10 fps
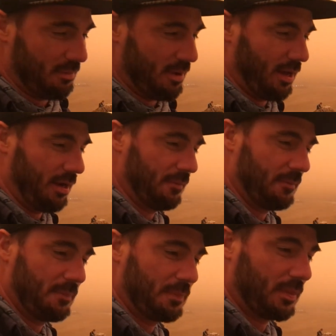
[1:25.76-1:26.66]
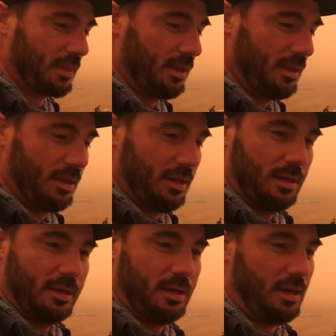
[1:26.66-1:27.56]
but
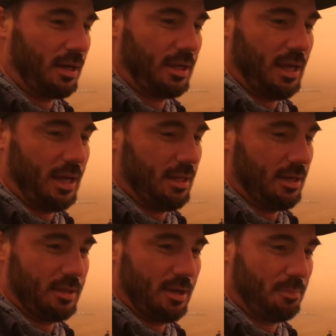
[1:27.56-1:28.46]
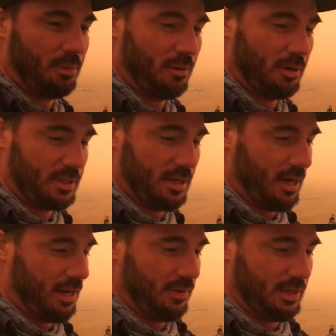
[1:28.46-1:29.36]
again, their pores, their
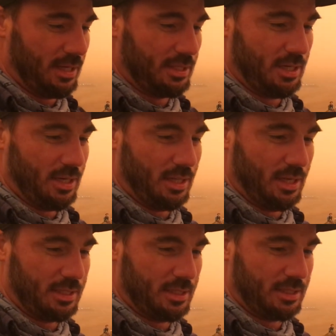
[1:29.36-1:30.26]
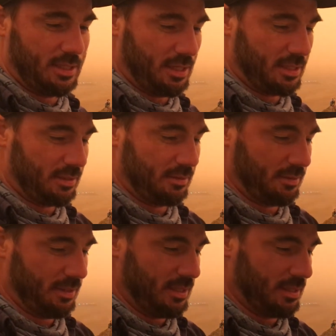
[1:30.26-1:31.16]
head retention on this is just
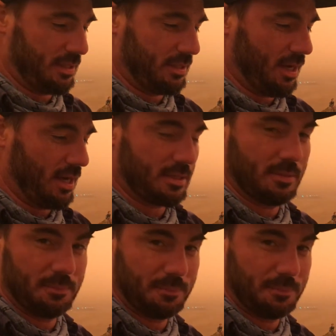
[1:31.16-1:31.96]
awesome.